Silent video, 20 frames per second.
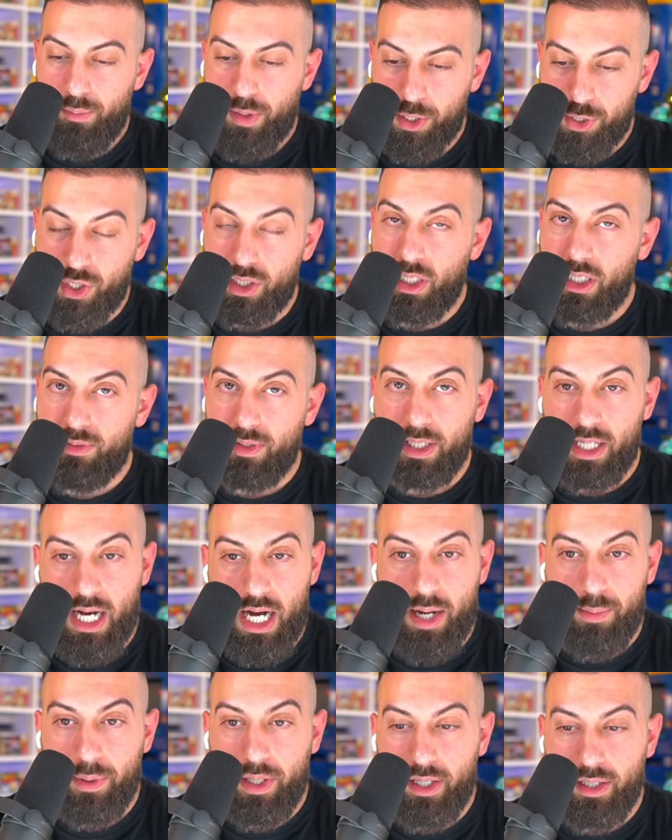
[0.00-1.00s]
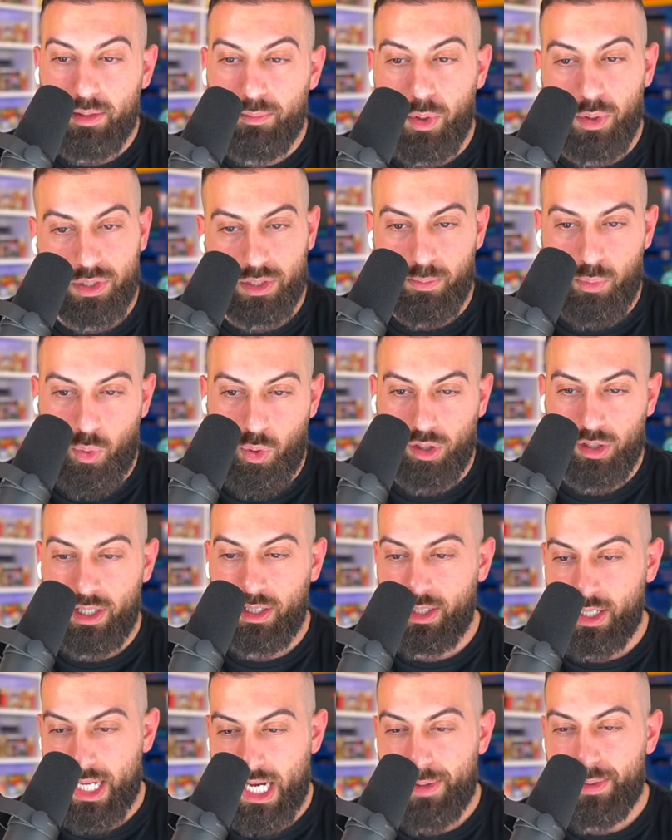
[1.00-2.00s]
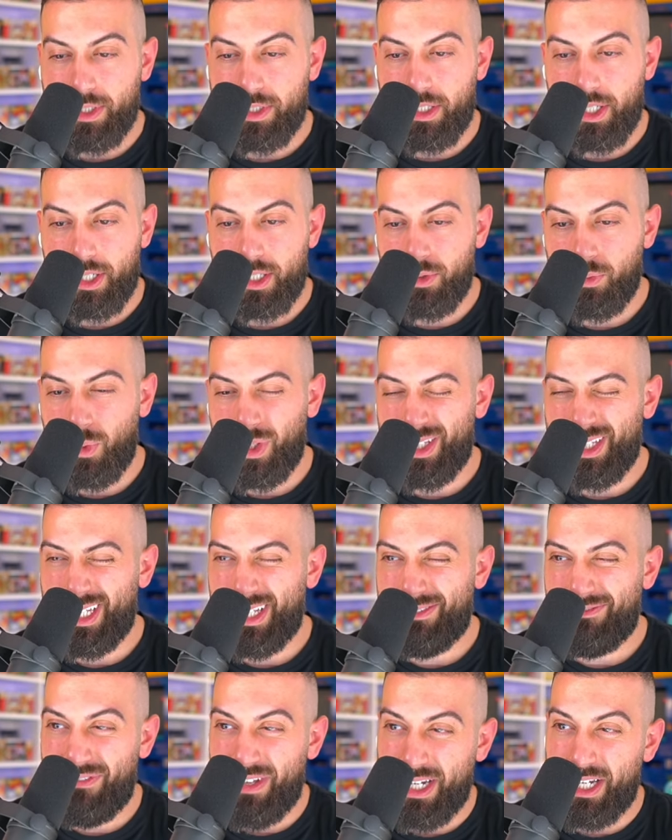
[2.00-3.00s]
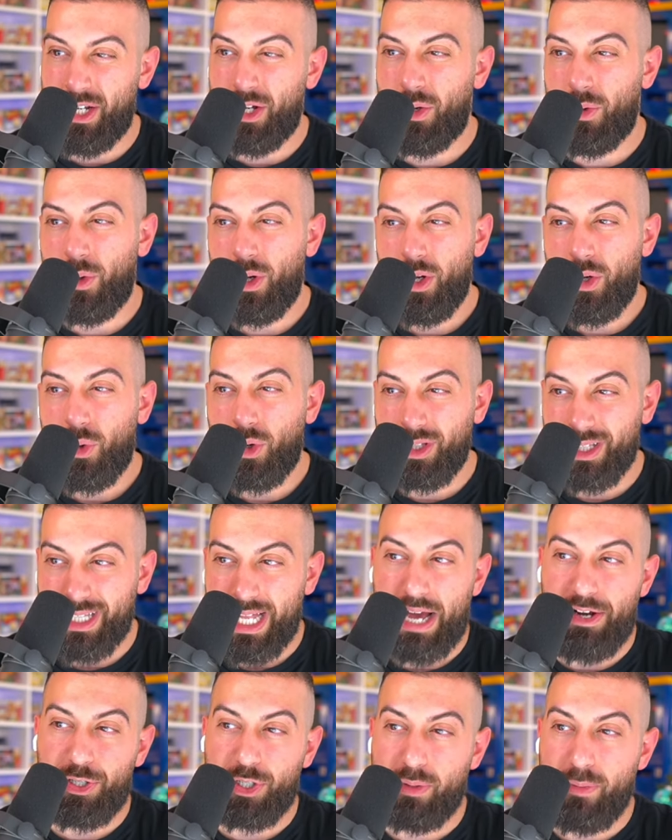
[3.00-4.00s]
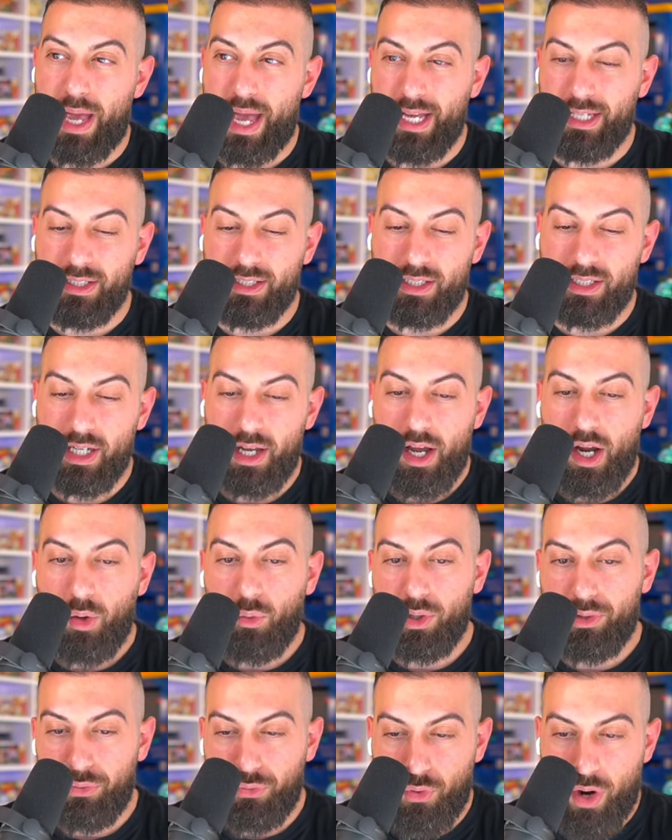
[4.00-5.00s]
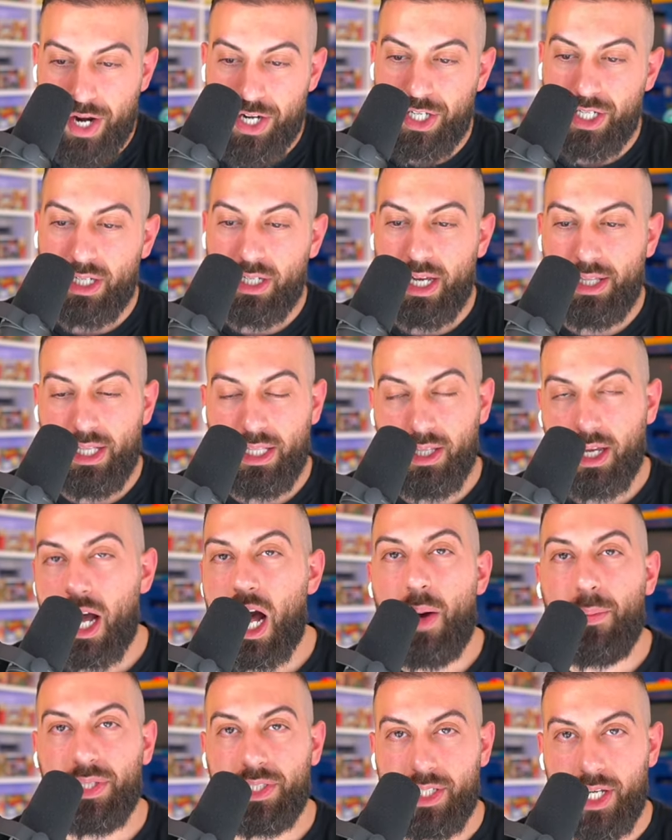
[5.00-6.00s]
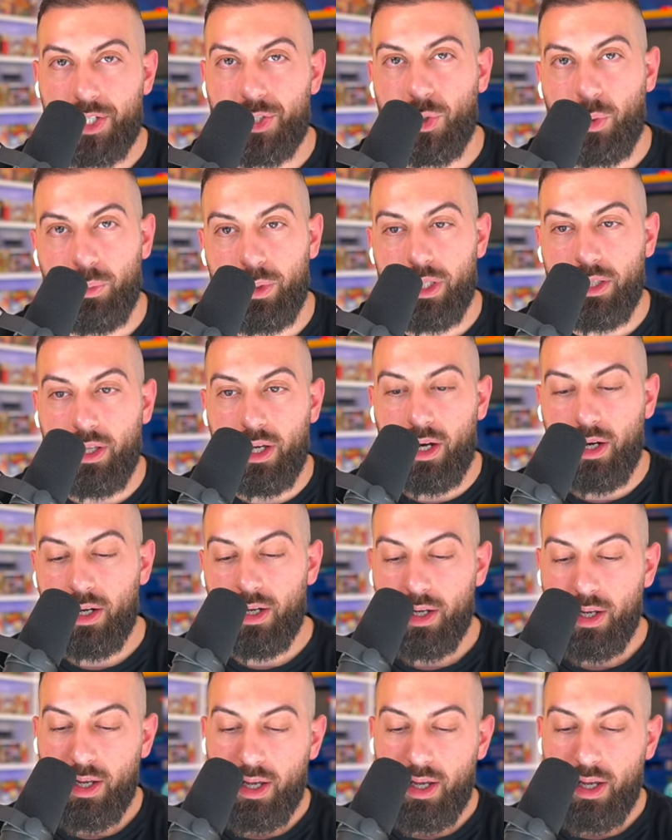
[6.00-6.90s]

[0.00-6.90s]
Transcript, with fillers: make sure you leave a comment. Most importantly, in the comment section when the video or the live stream ends, refresh it, and then the comment section will be there.